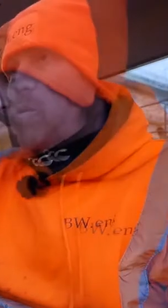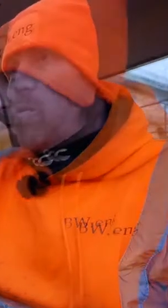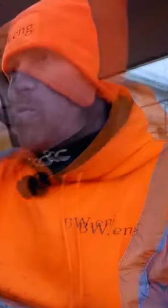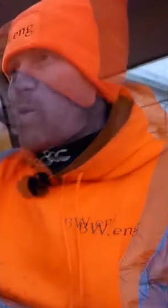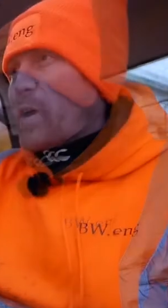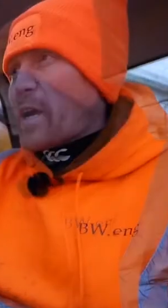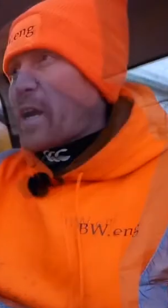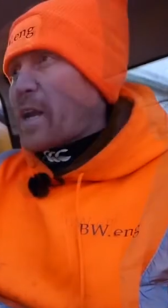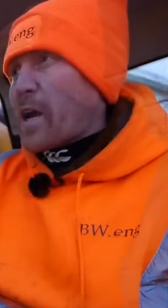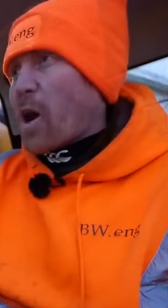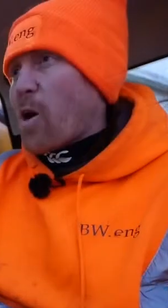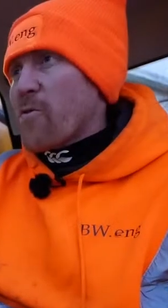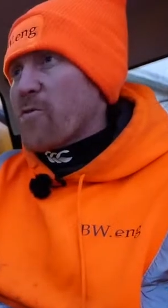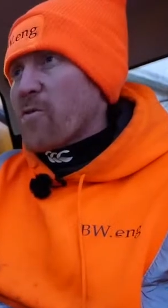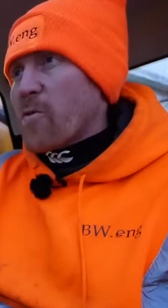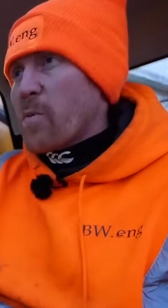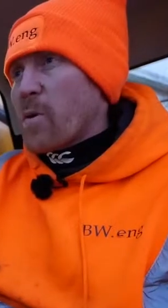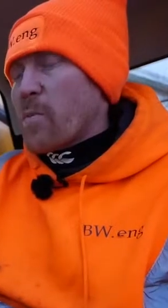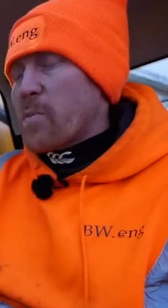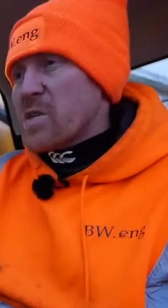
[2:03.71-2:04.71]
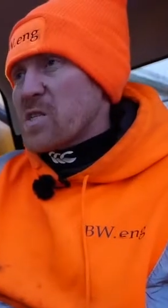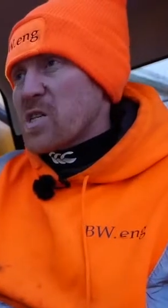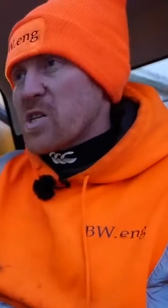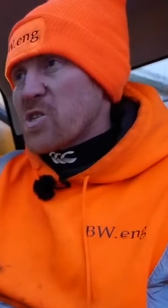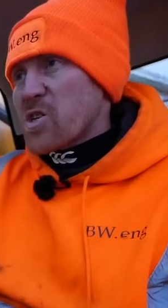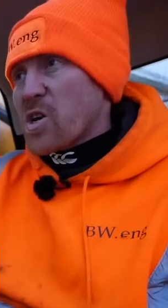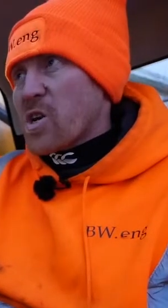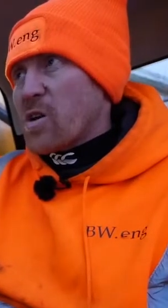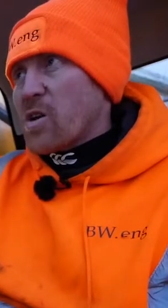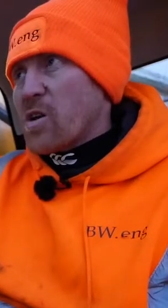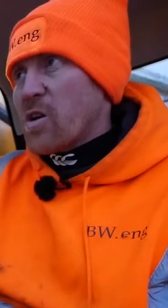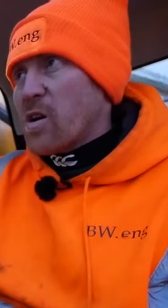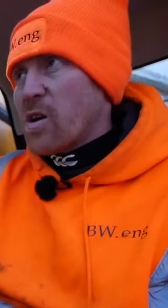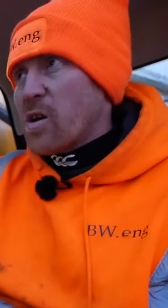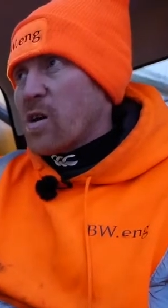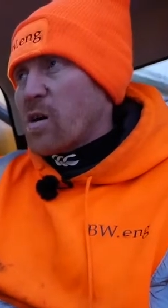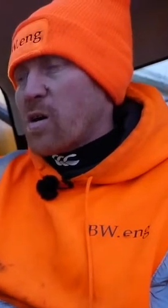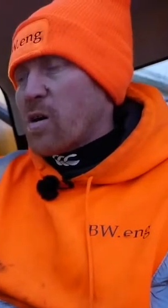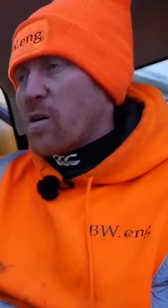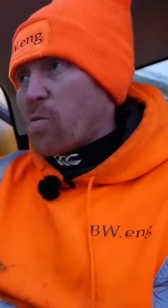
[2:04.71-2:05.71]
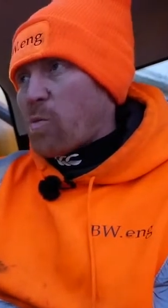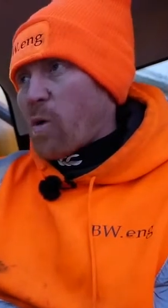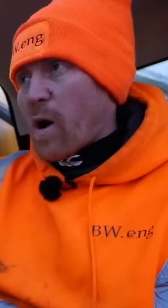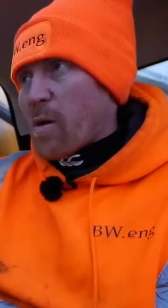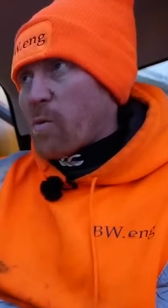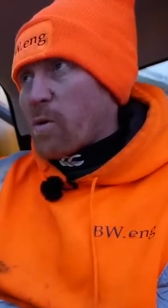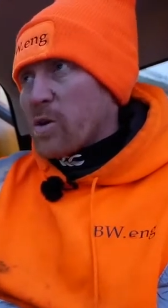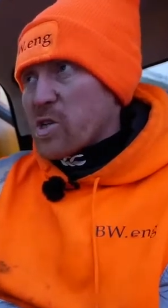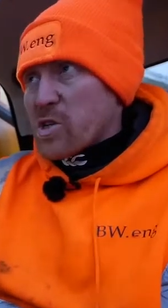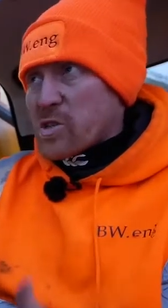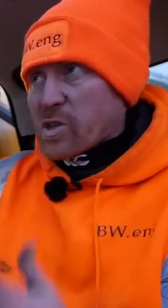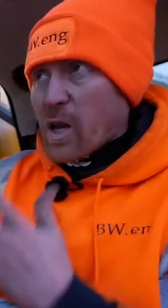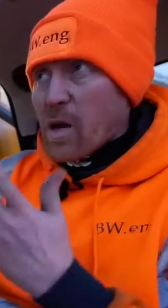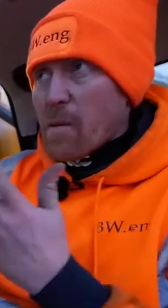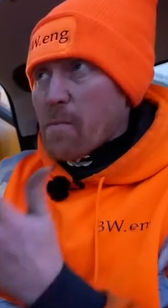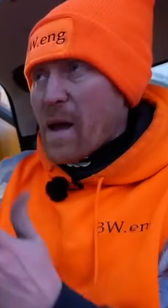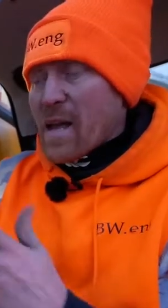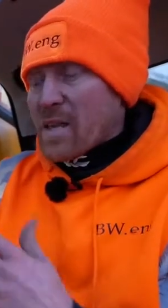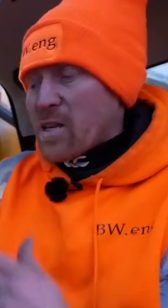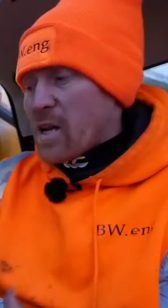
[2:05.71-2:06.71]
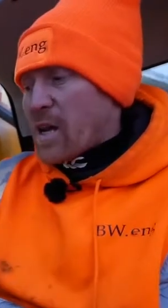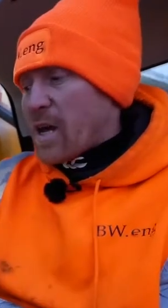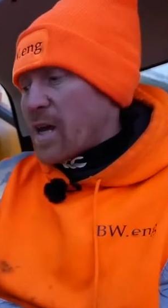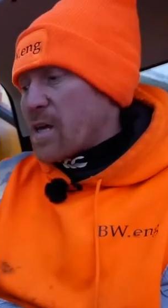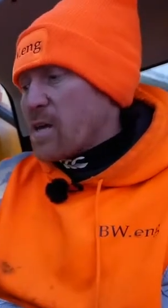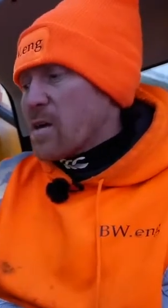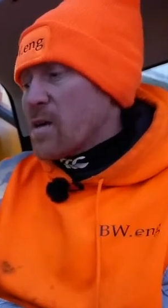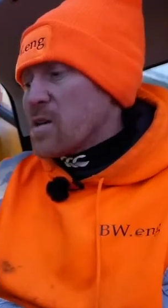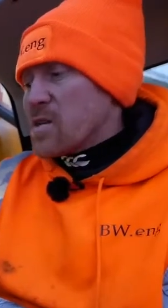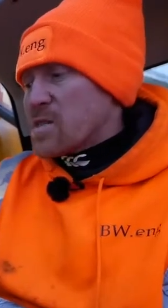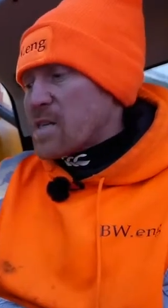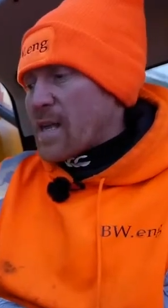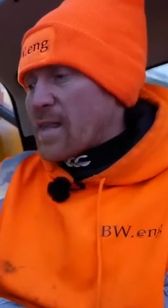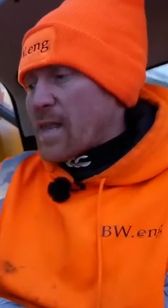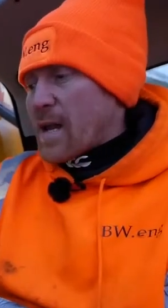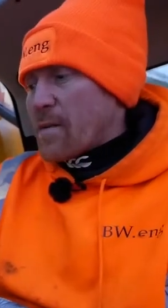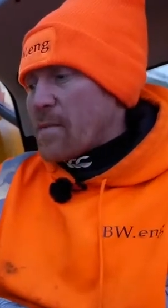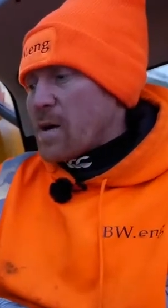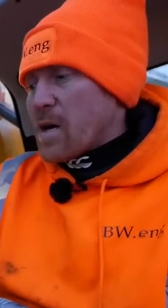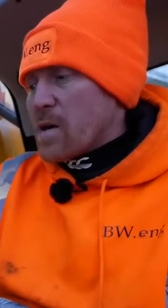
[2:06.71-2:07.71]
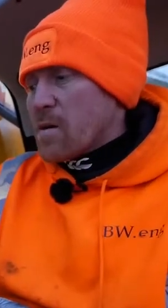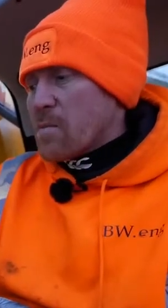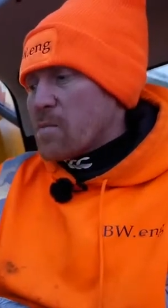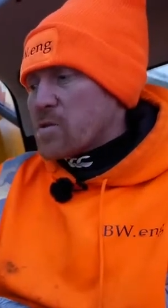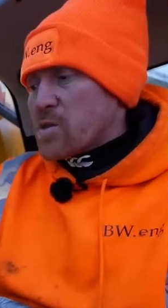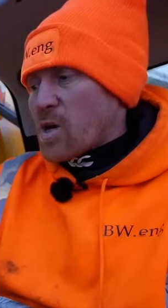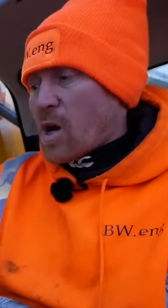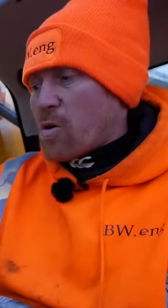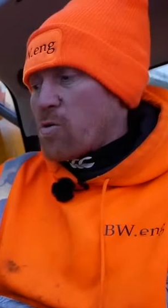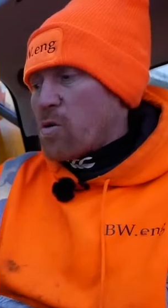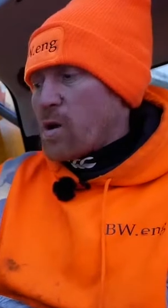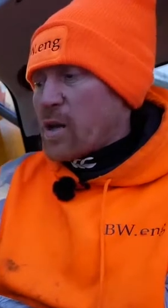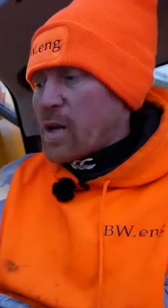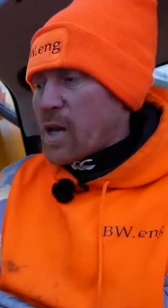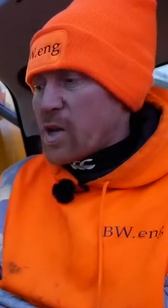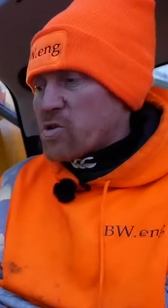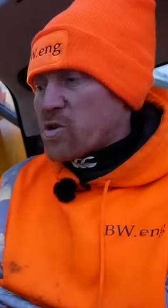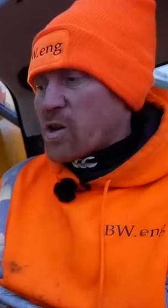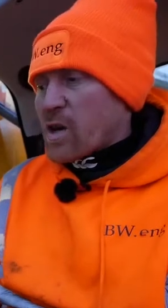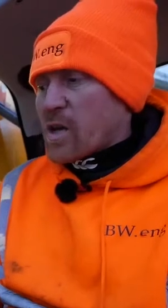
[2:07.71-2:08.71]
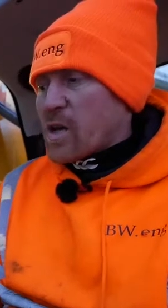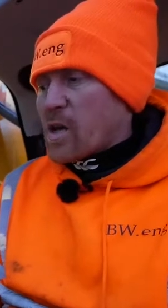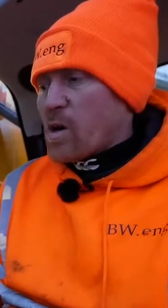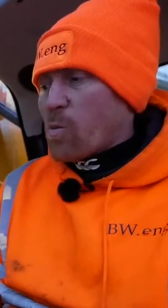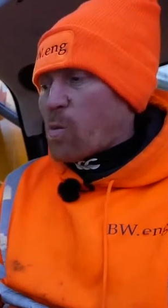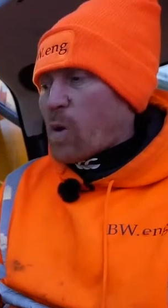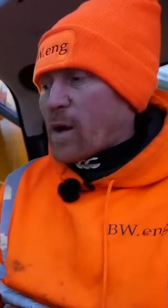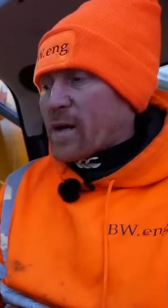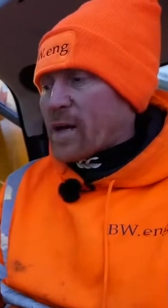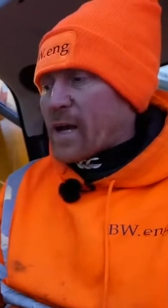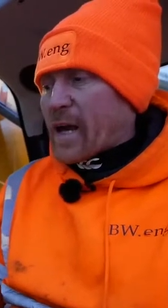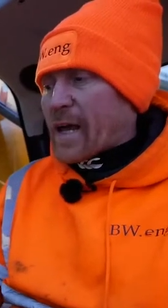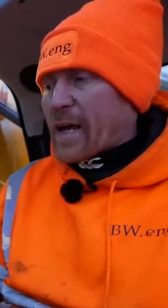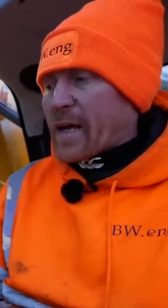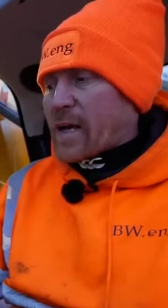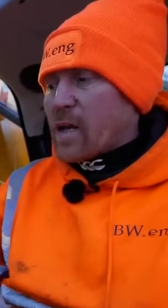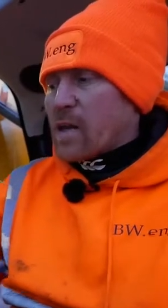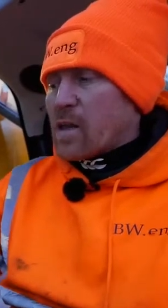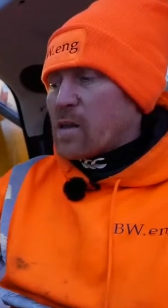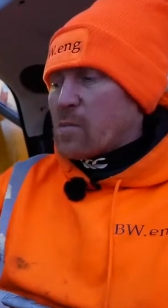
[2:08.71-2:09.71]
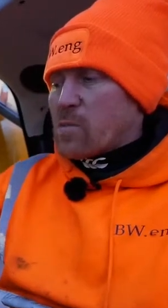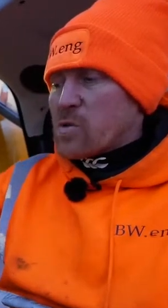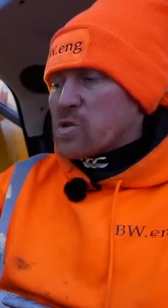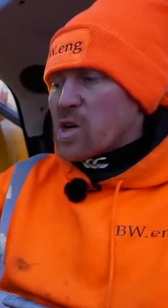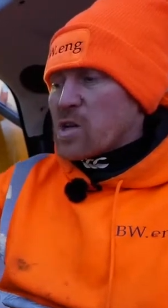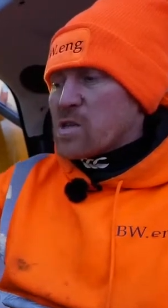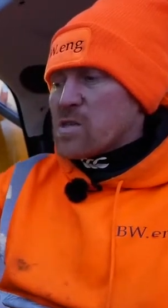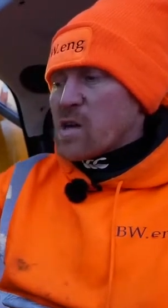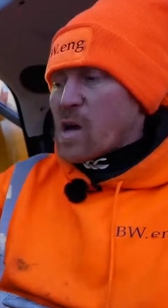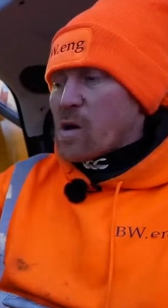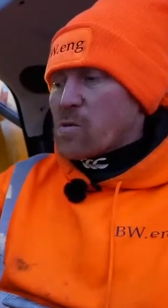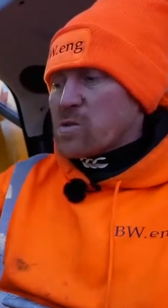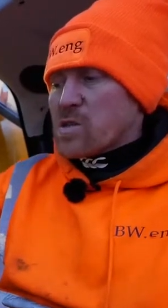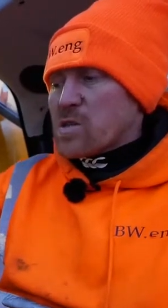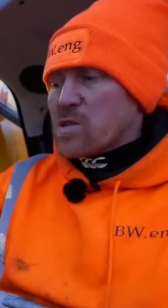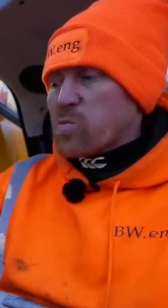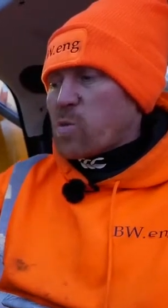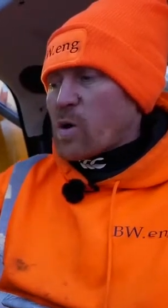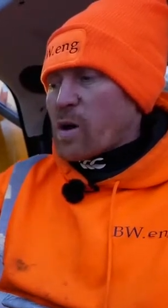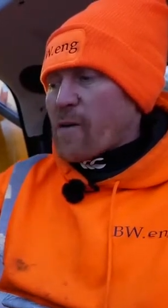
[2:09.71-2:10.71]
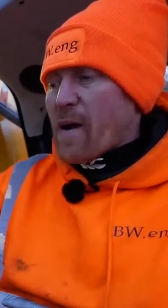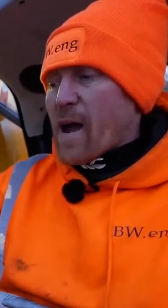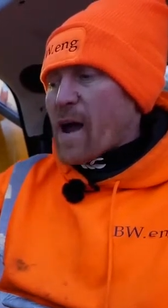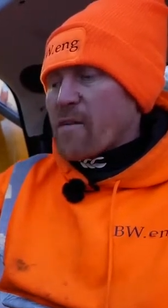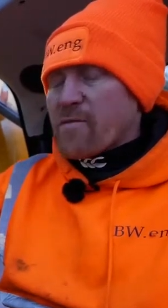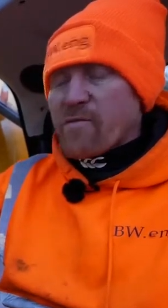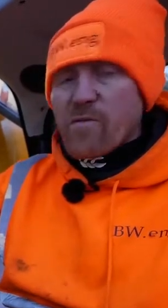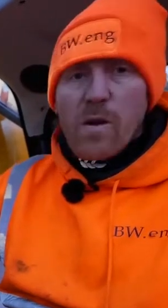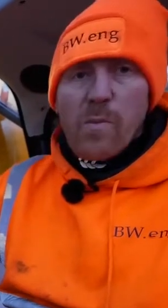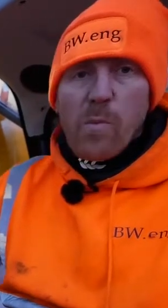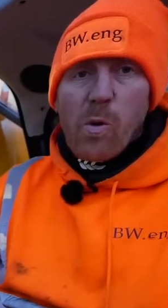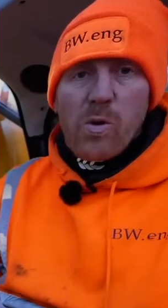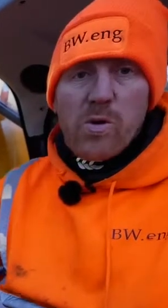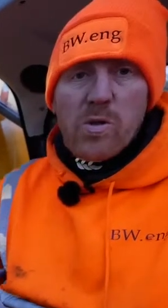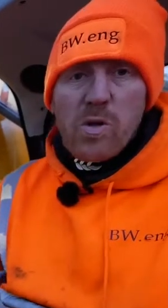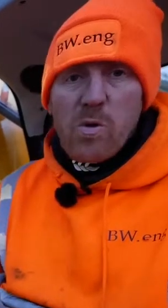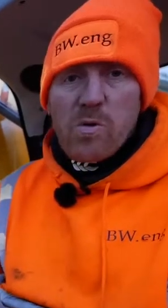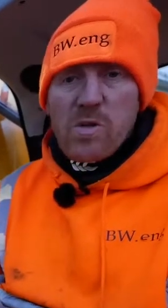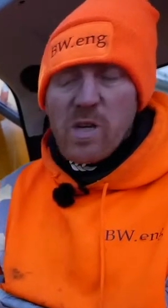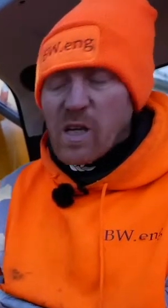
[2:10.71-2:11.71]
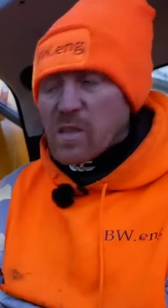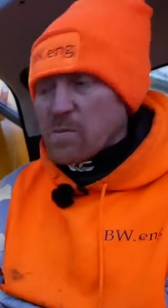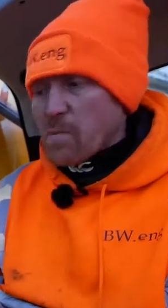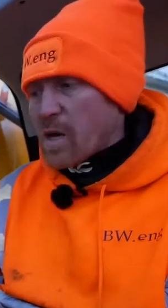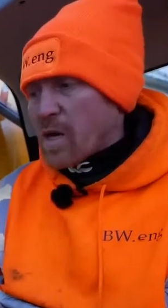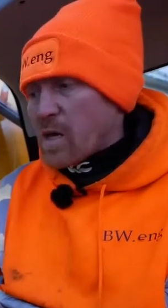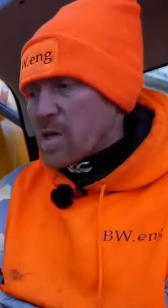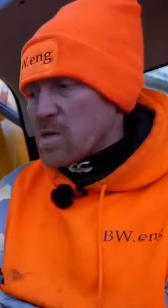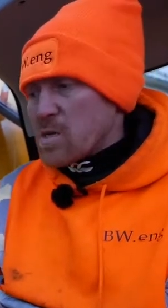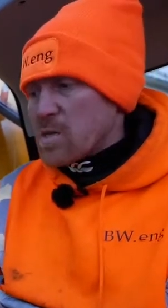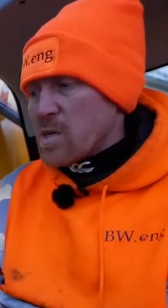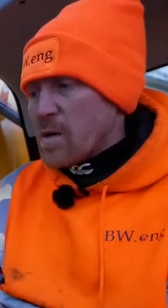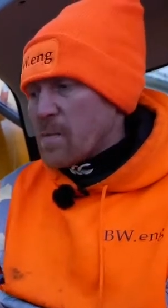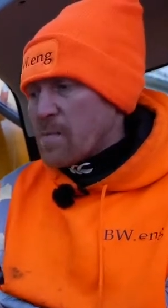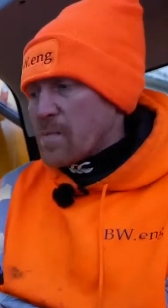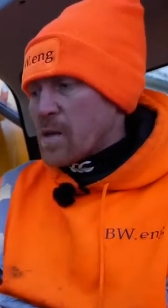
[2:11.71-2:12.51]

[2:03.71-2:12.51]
We're going to go from a position where we're just going to manually set the limit. So literally one click, the machine tells us we're at three point two six meters.